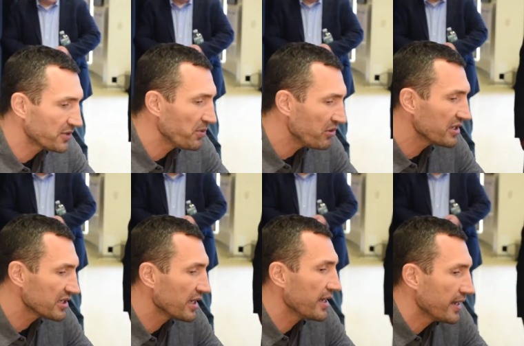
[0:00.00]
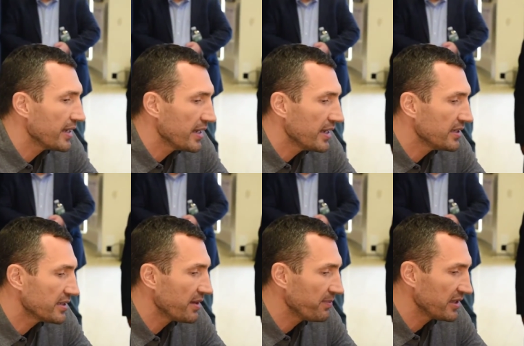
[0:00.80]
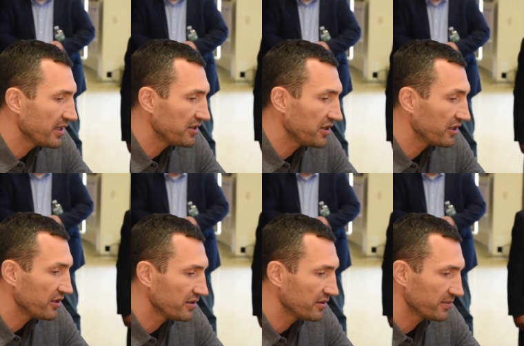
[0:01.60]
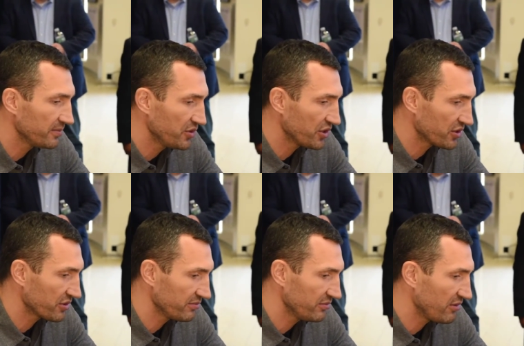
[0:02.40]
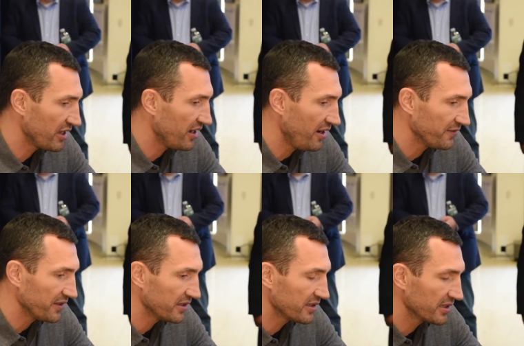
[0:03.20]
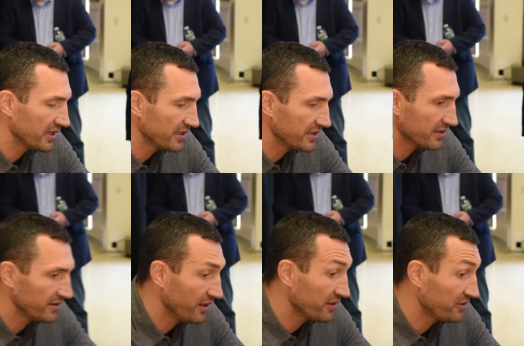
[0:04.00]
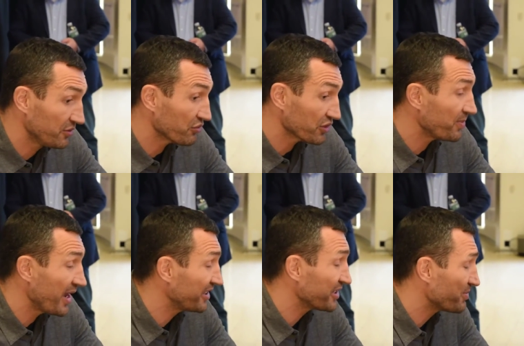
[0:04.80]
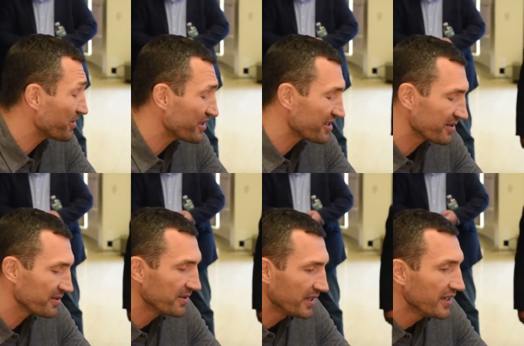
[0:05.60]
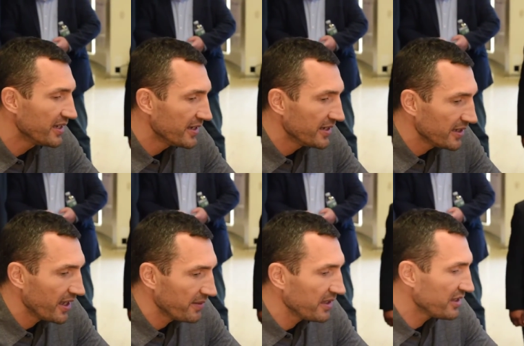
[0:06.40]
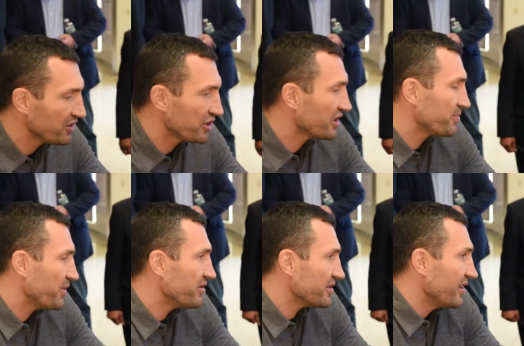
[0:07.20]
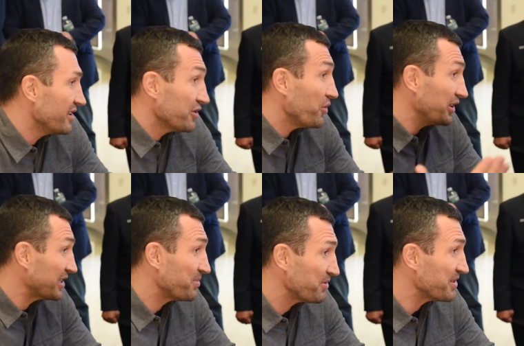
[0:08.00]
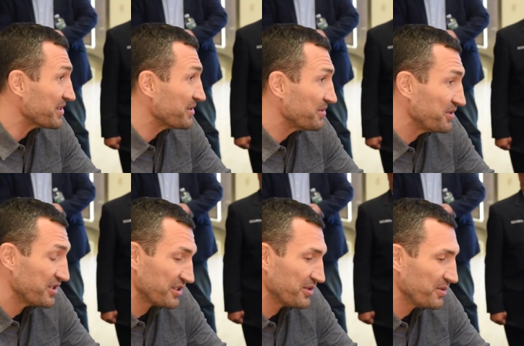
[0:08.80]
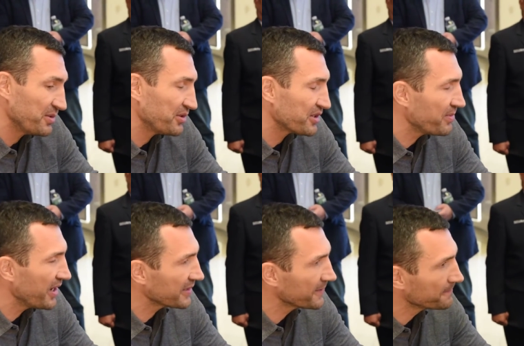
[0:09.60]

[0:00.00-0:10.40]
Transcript: experience is something that you cannot just write off and, and not to expect experience. So I think that just experience, it's called experience. We just know what to expect